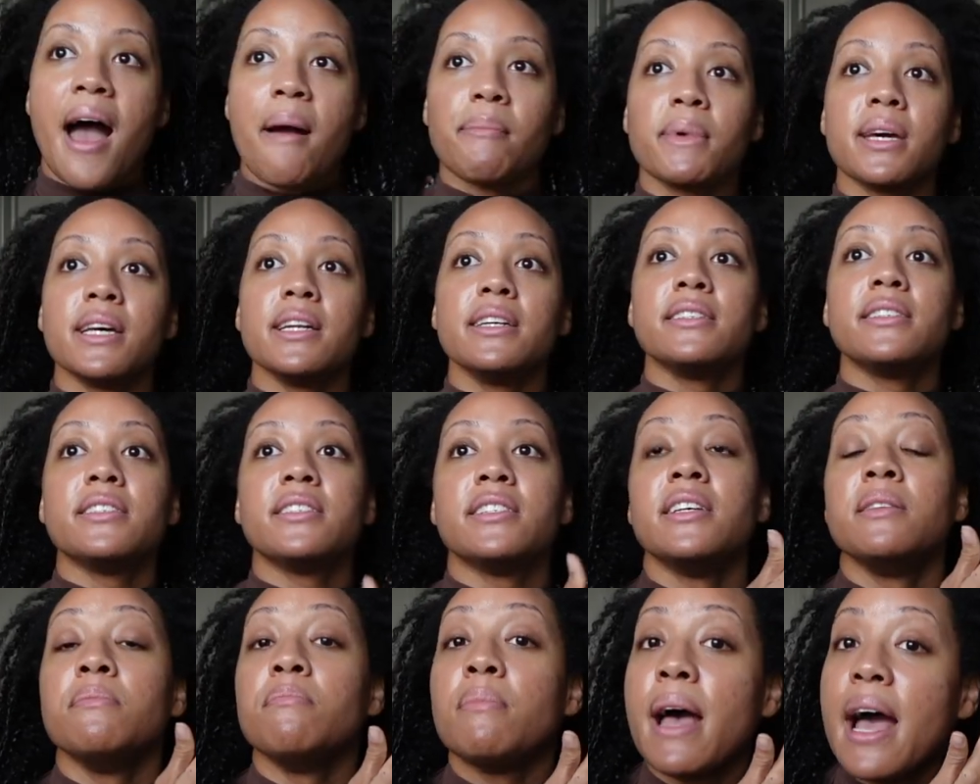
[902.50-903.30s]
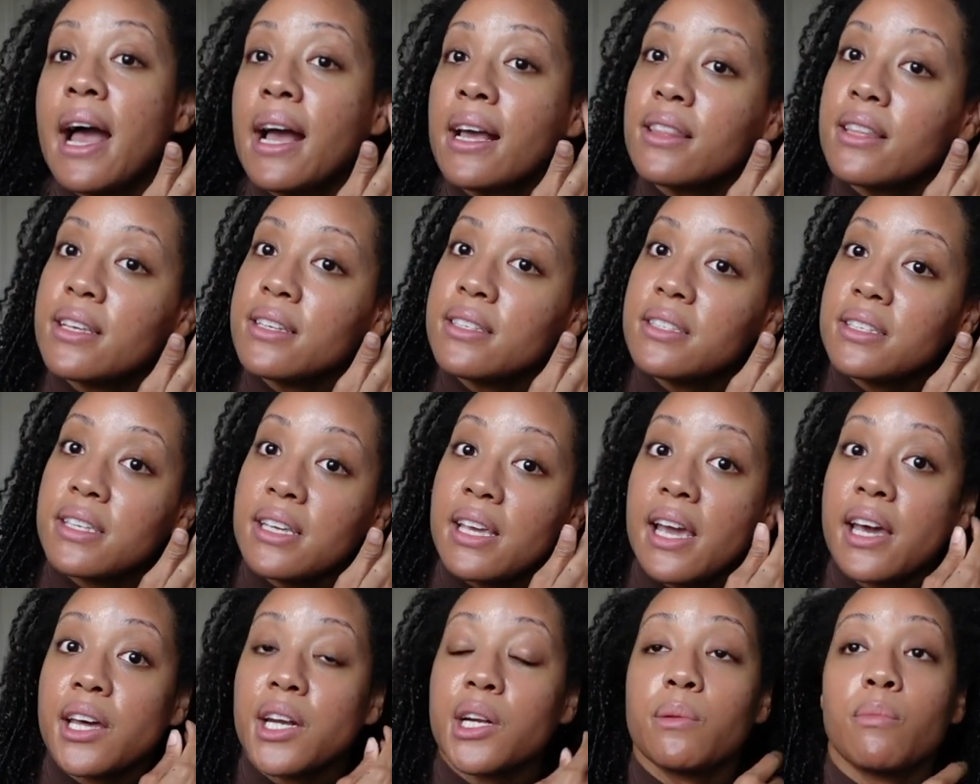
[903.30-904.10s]
I'm going to send back this
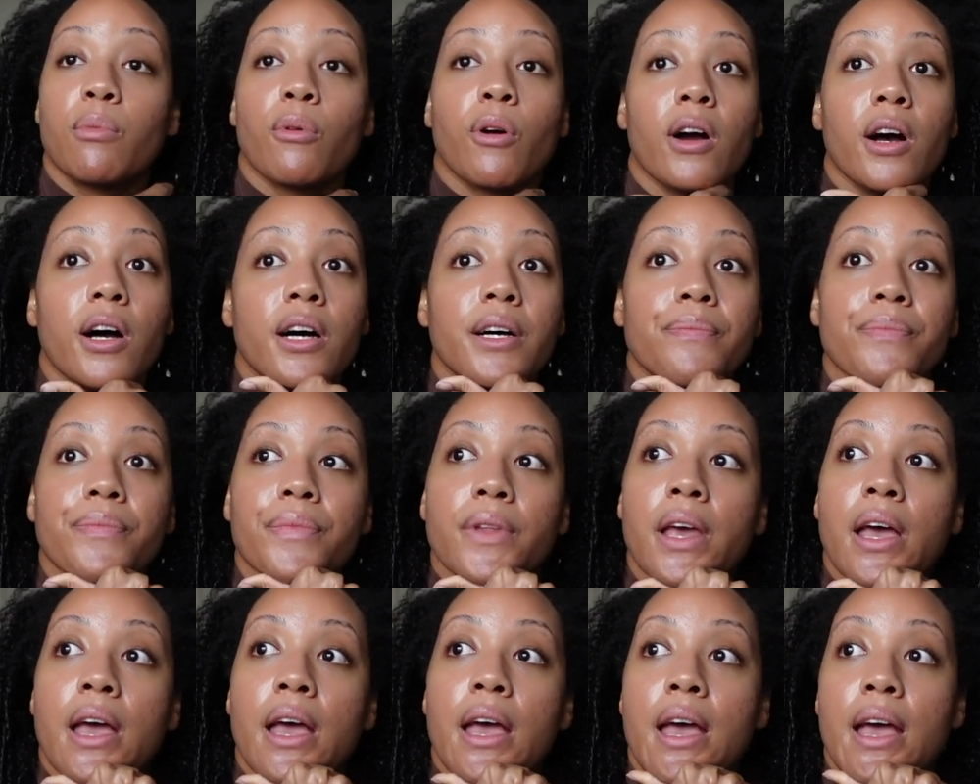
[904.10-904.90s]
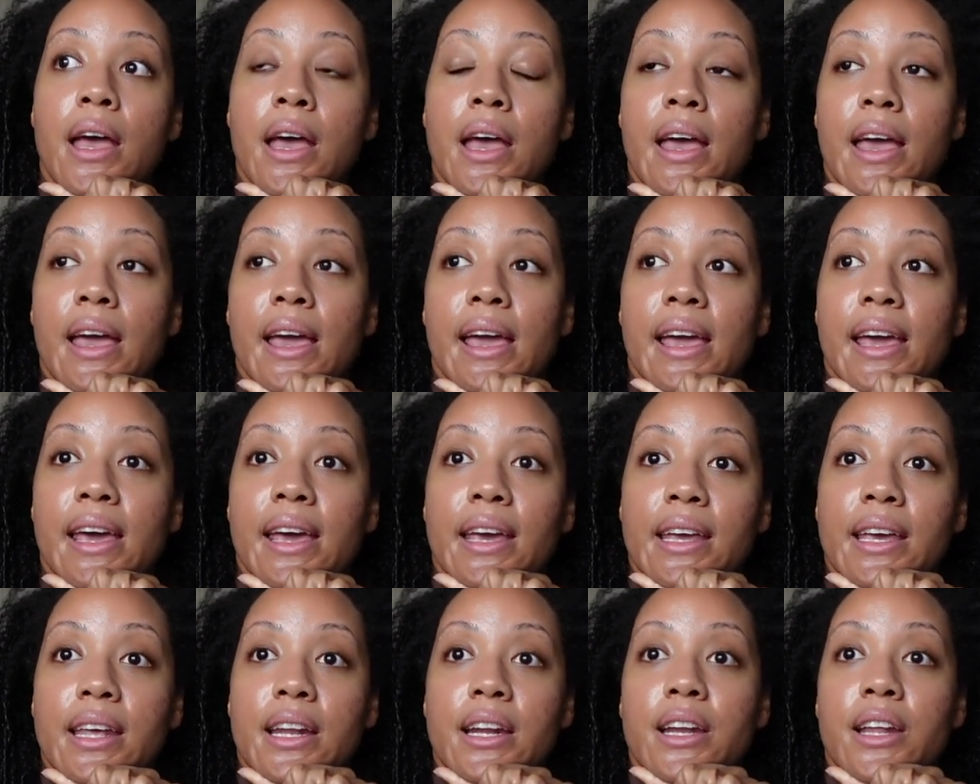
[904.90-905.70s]
Sienna bra
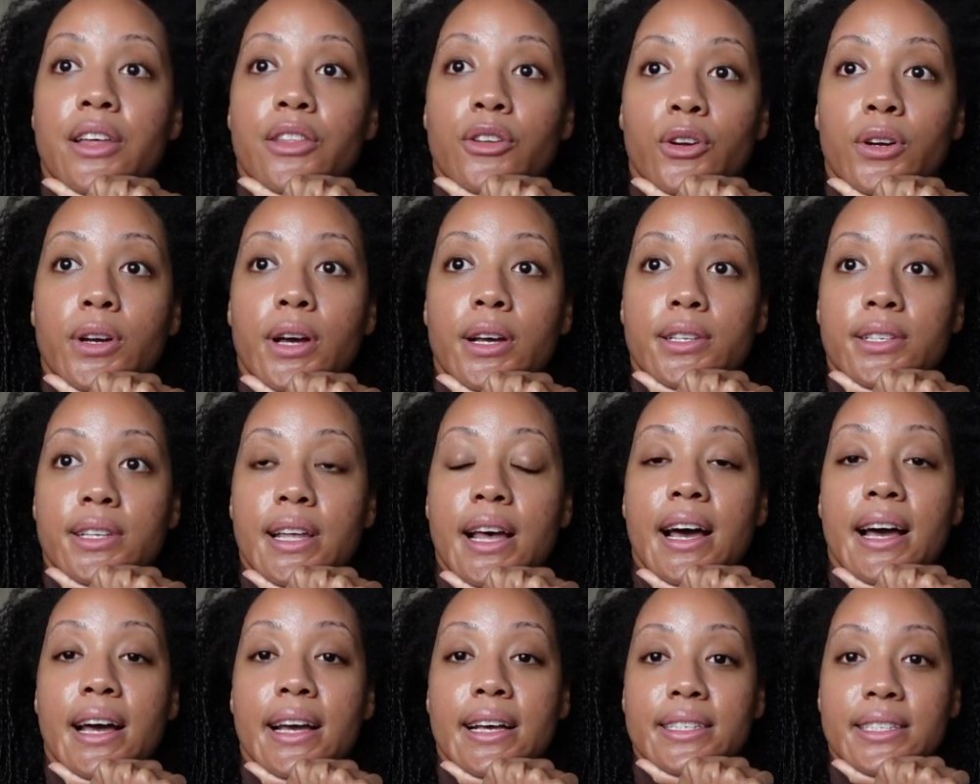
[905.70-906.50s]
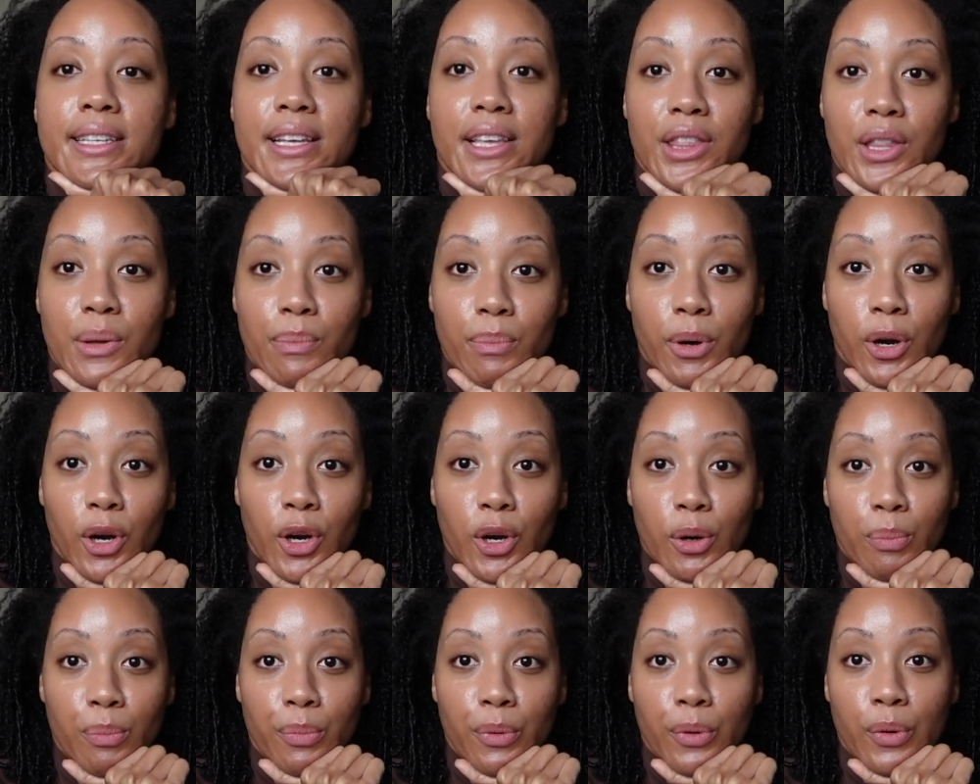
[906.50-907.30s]
and get another size in the
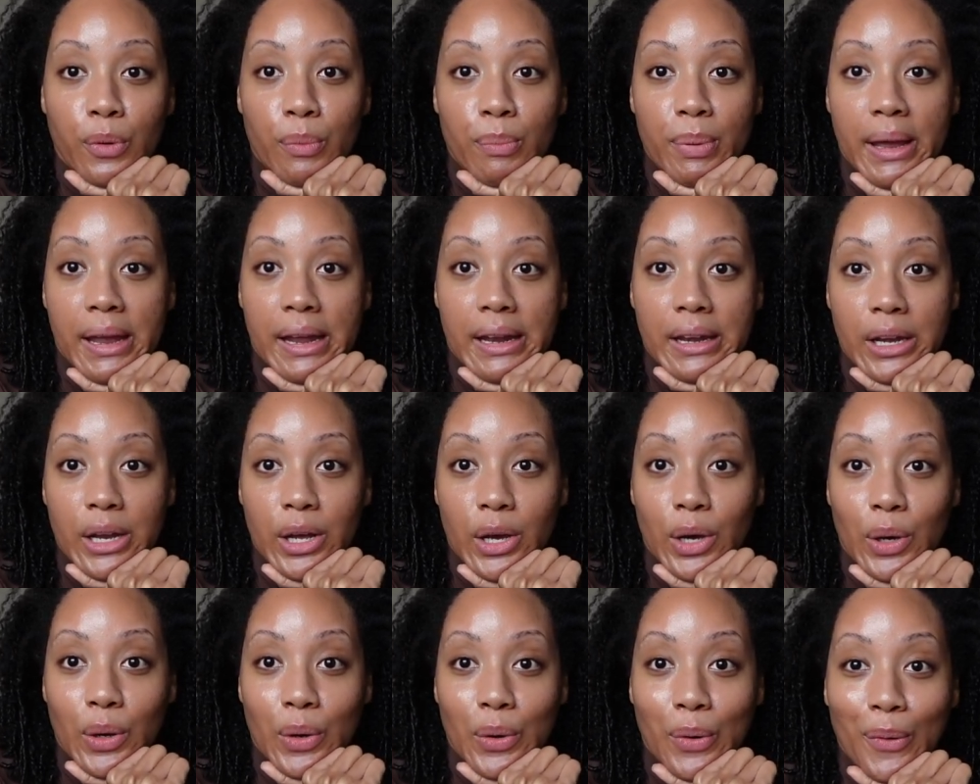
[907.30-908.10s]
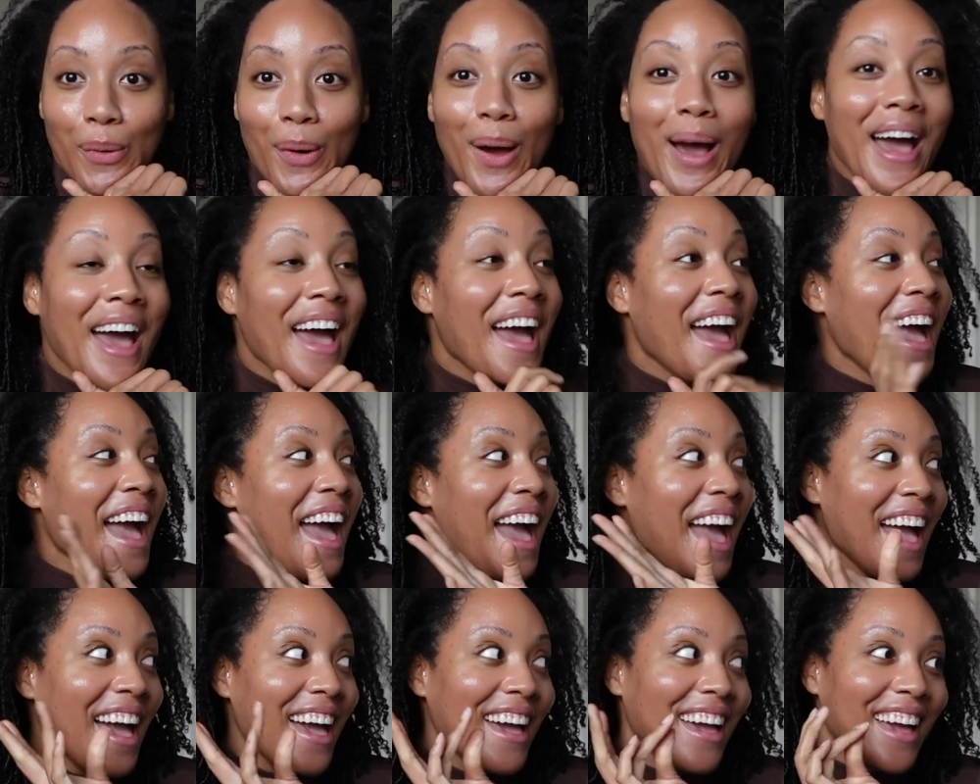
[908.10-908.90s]
purple bandeau
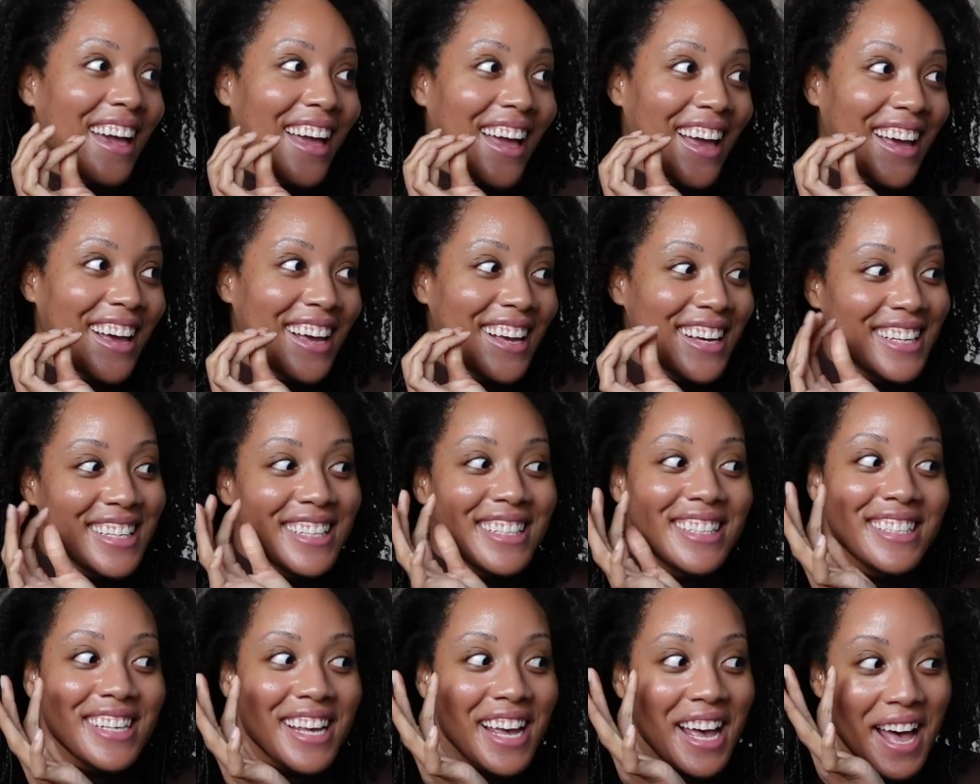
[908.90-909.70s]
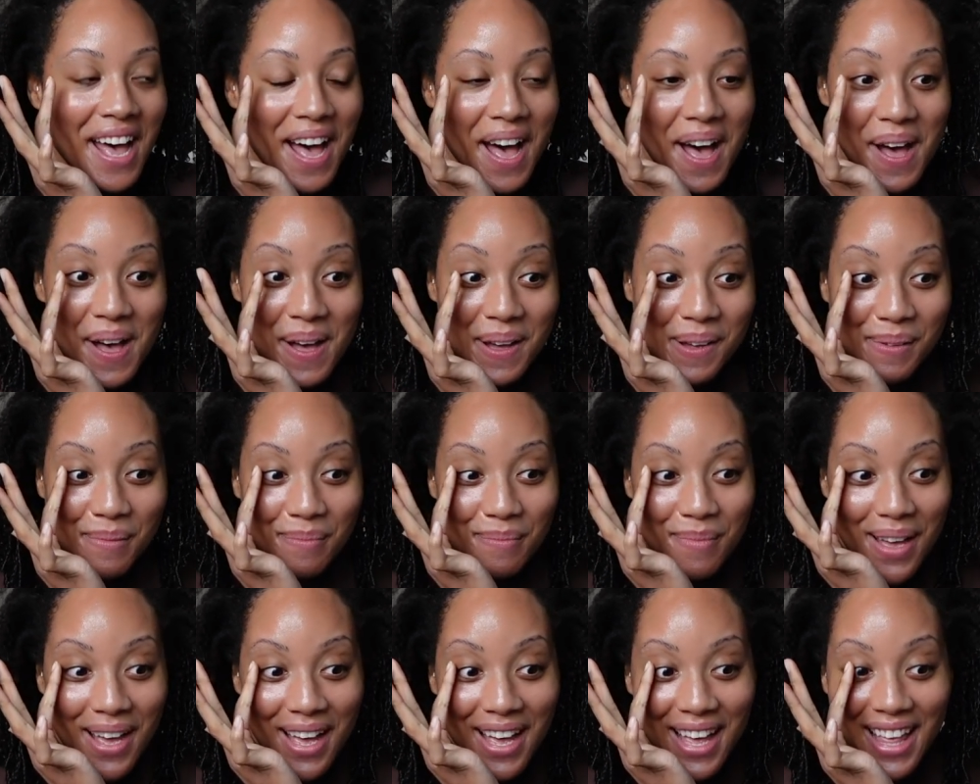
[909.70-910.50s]
and
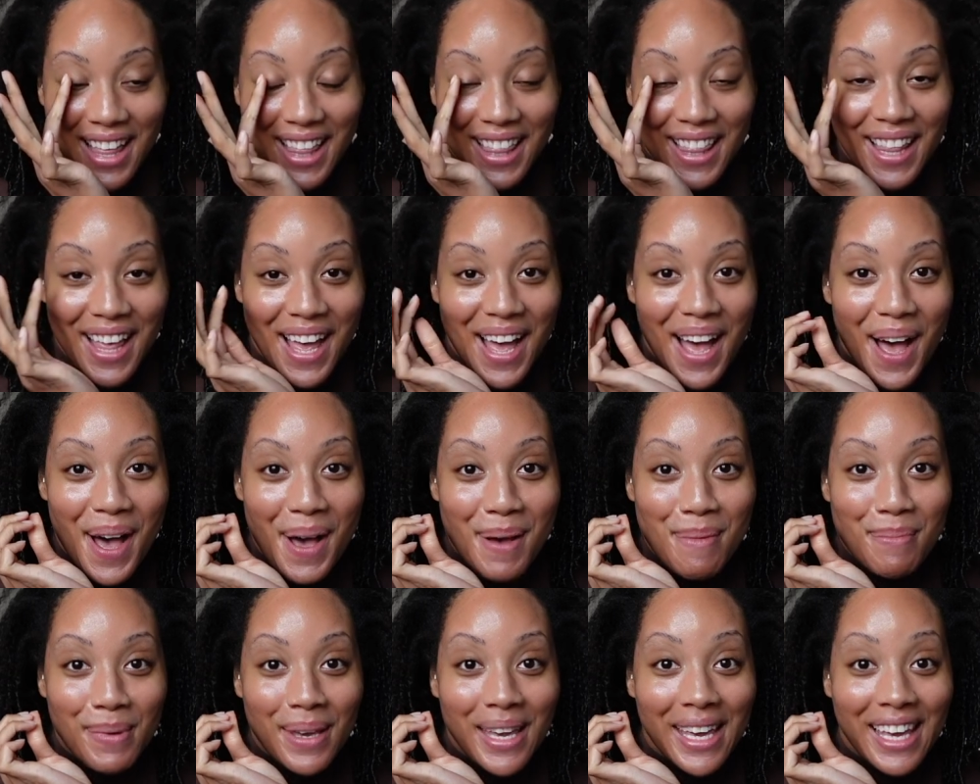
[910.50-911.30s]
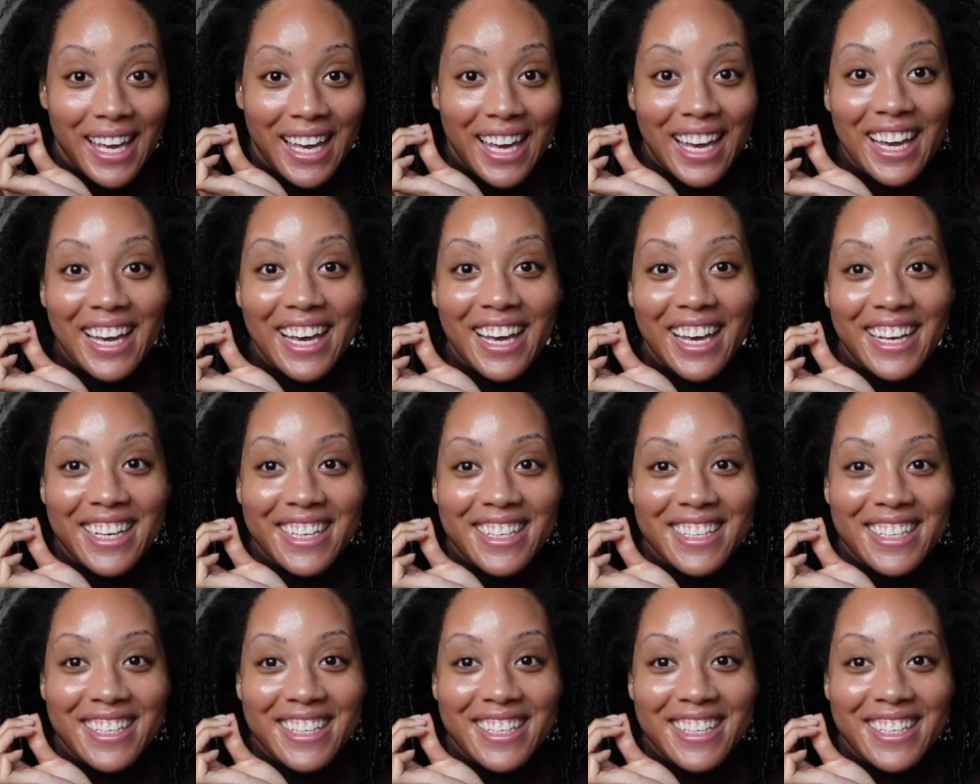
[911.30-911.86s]
a pink